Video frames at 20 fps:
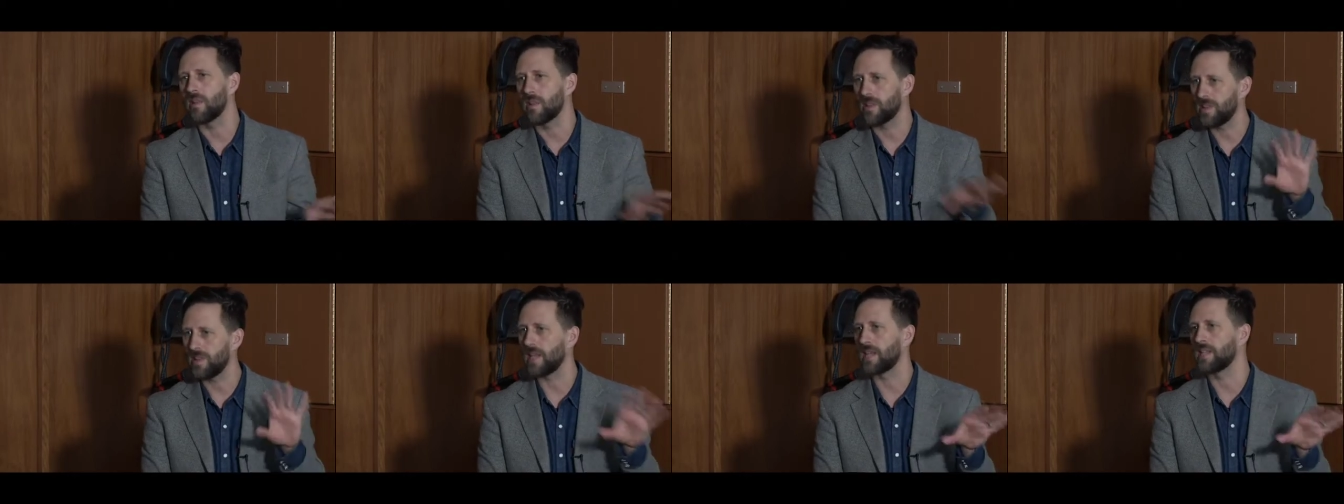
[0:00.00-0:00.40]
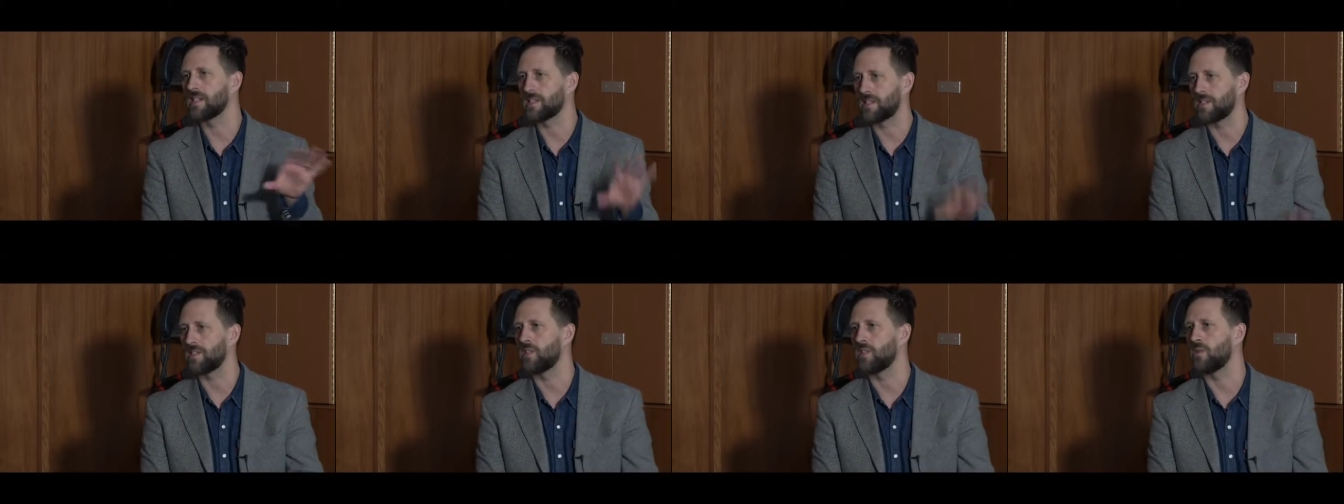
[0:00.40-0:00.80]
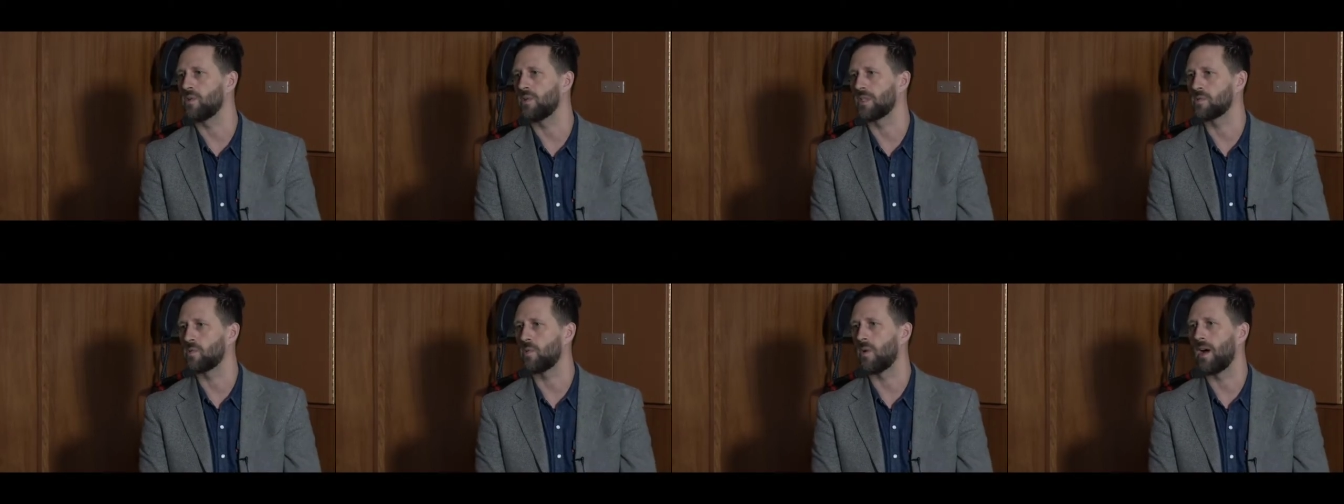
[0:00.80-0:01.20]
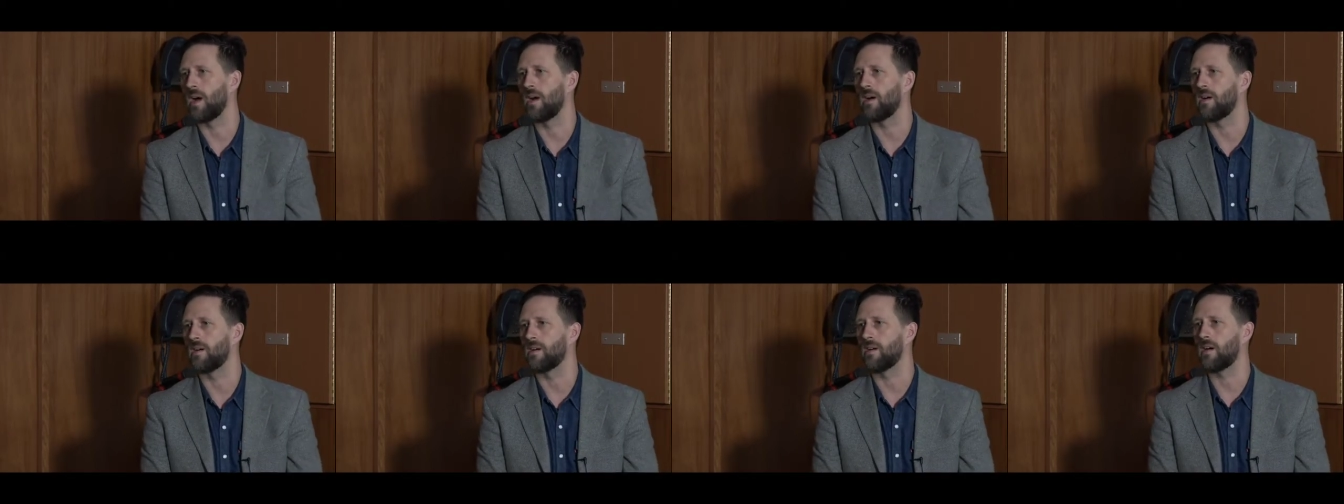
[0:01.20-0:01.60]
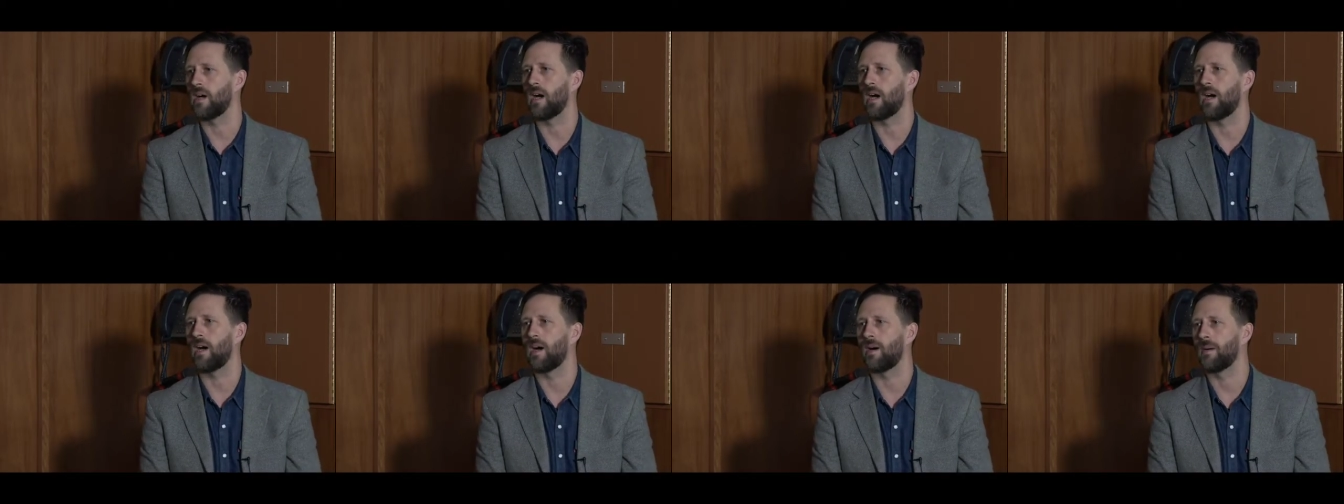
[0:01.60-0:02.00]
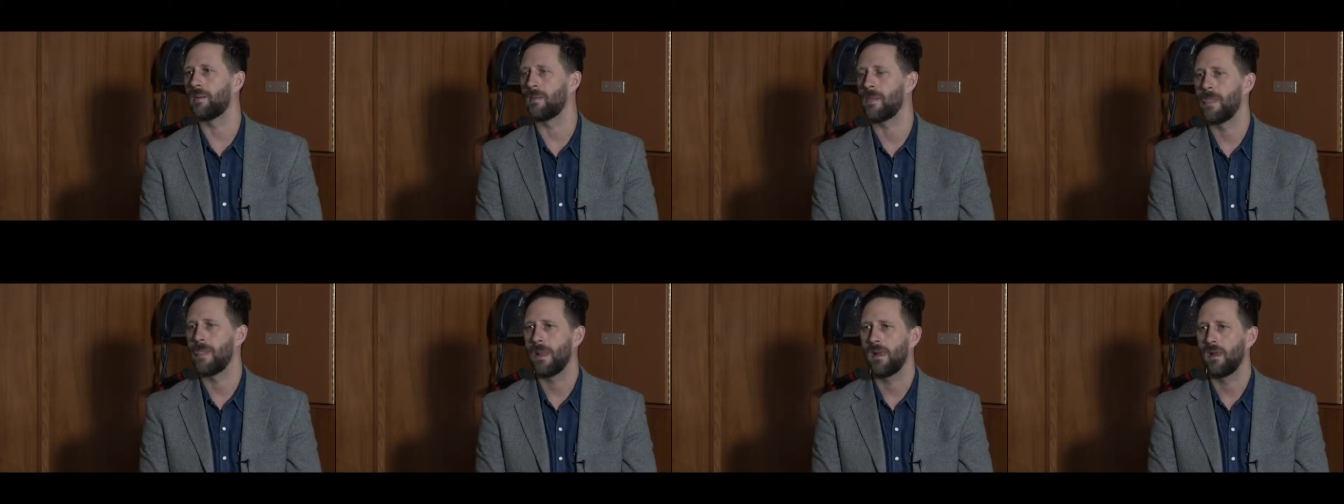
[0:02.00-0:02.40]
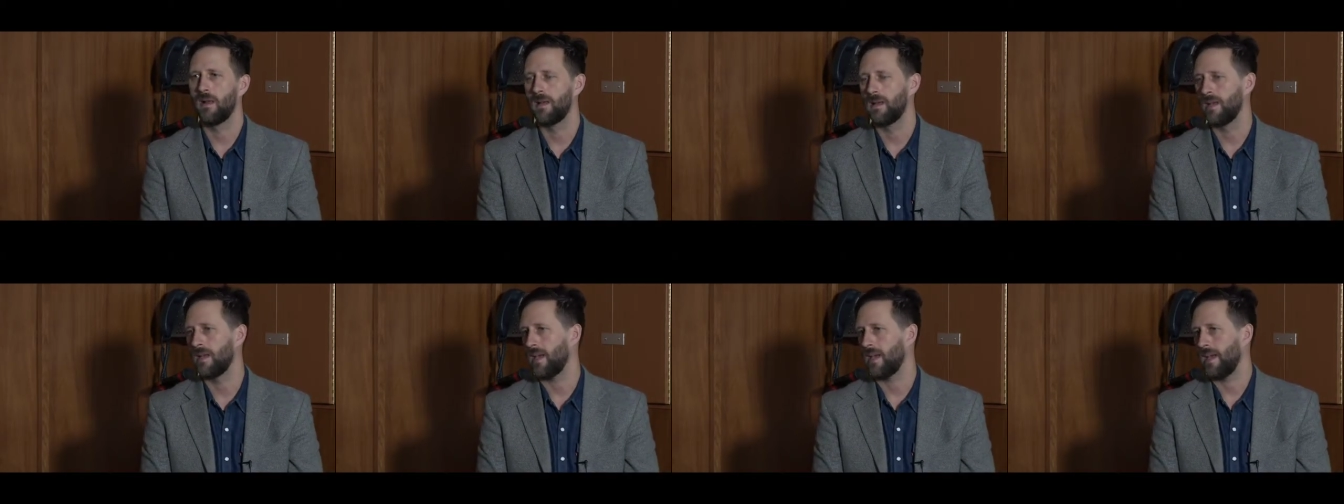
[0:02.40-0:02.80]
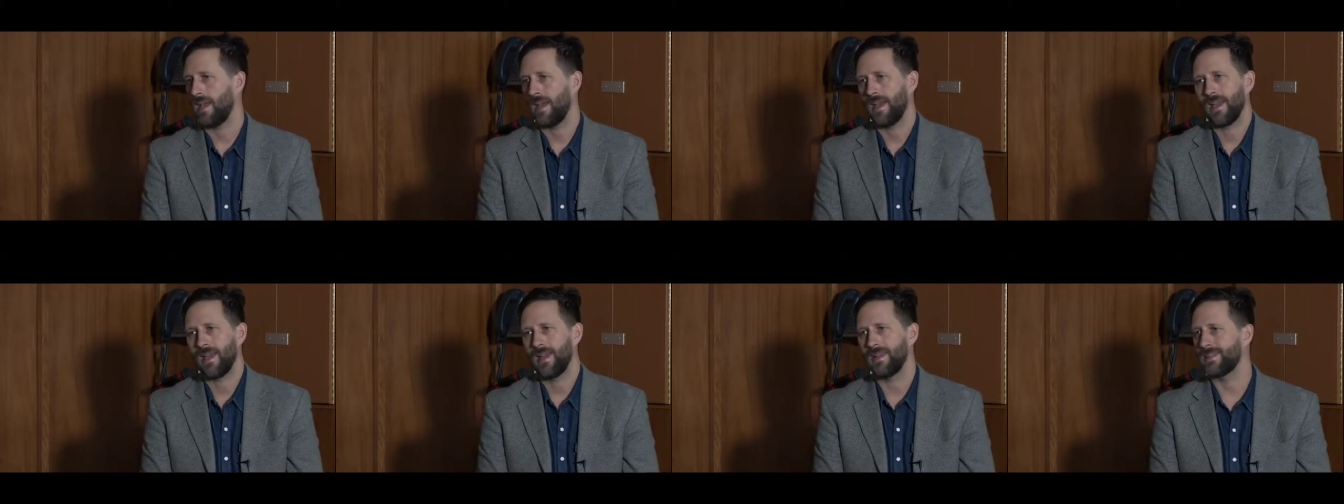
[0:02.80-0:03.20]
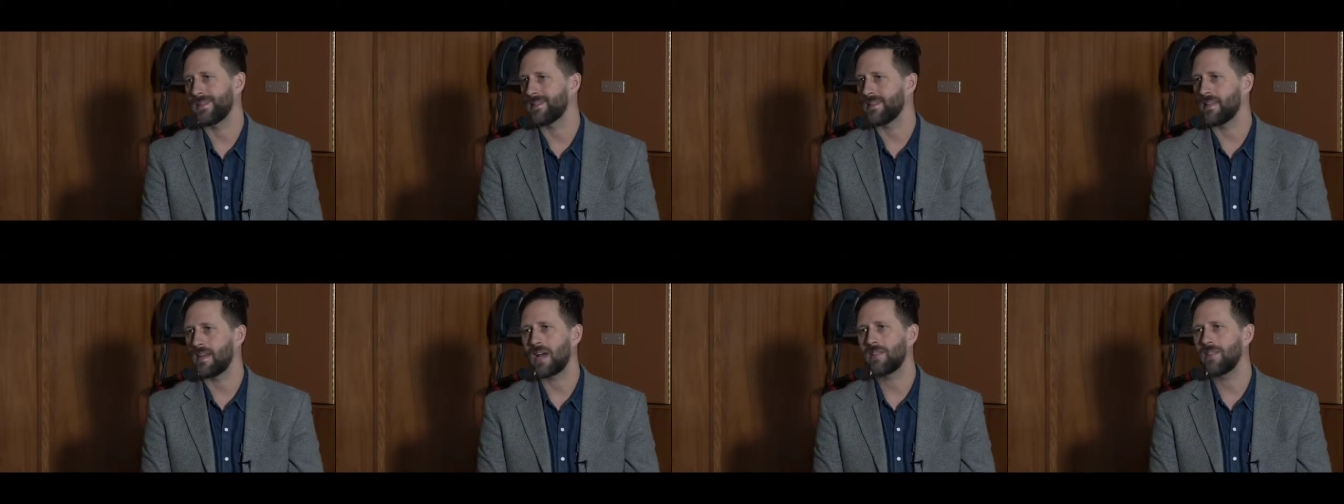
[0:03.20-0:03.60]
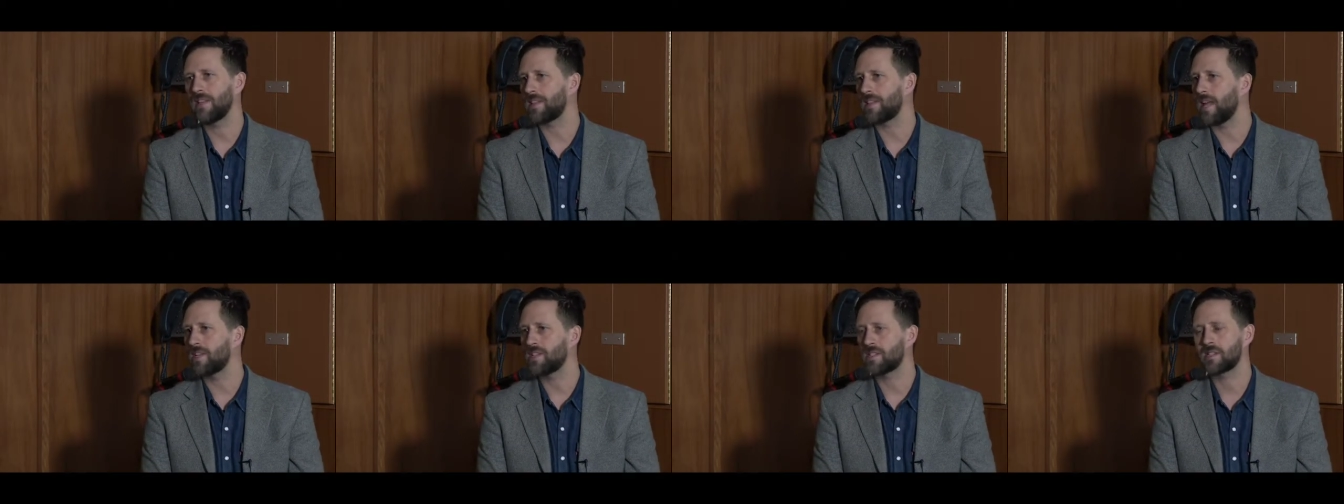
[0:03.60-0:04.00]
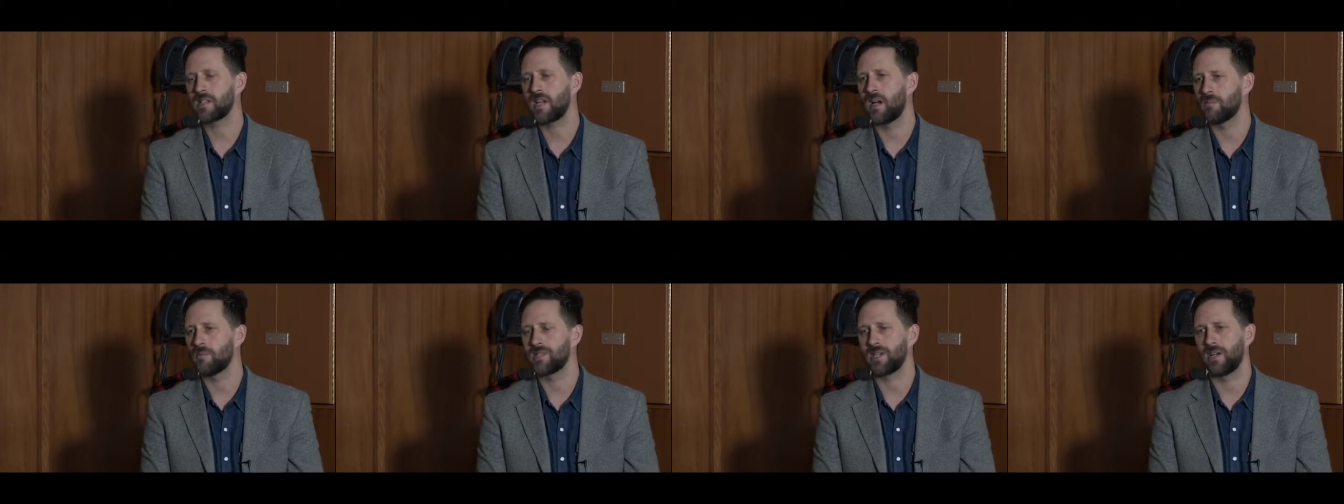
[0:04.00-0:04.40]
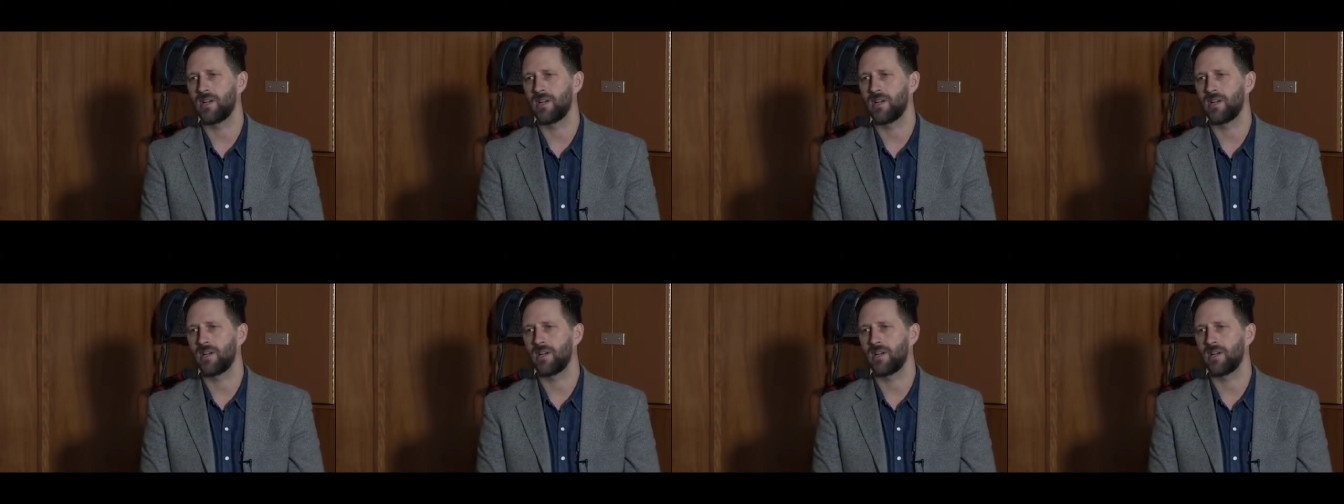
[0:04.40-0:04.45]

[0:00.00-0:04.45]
things to do as well. And I think that just comes